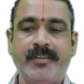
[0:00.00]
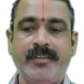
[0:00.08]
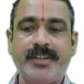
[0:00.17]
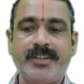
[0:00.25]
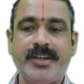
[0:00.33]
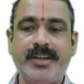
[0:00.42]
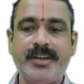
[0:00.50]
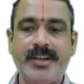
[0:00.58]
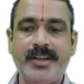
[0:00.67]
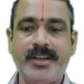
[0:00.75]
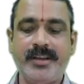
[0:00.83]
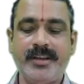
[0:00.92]

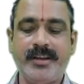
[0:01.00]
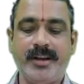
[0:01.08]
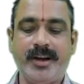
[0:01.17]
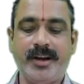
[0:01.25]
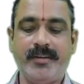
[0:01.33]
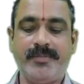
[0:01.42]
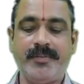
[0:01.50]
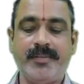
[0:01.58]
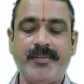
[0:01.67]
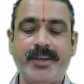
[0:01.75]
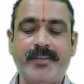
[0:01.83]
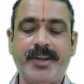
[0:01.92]
Facility
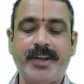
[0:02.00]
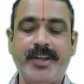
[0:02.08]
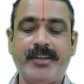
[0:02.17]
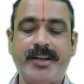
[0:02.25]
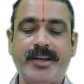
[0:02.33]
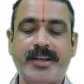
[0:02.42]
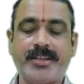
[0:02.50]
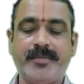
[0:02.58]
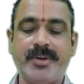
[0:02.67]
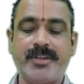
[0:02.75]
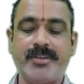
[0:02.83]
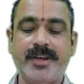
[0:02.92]
of verifying the
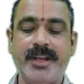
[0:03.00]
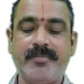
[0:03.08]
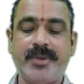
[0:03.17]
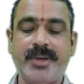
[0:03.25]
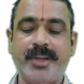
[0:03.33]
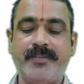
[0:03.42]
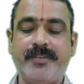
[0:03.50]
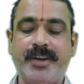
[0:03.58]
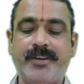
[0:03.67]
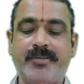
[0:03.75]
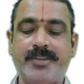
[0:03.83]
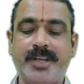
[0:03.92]
customer's name by
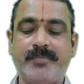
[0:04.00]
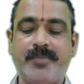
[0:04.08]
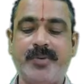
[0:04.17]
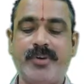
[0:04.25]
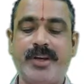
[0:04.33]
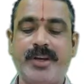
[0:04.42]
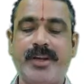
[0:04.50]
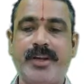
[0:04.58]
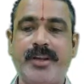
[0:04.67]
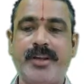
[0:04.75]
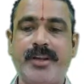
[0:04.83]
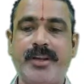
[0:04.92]
referring to checkbook
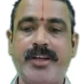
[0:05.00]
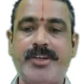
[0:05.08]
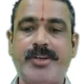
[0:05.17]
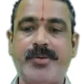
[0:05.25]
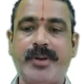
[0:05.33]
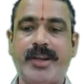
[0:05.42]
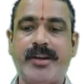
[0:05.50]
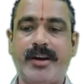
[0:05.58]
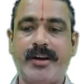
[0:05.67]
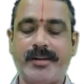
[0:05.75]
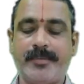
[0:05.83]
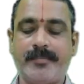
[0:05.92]
issue
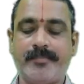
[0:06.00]
record.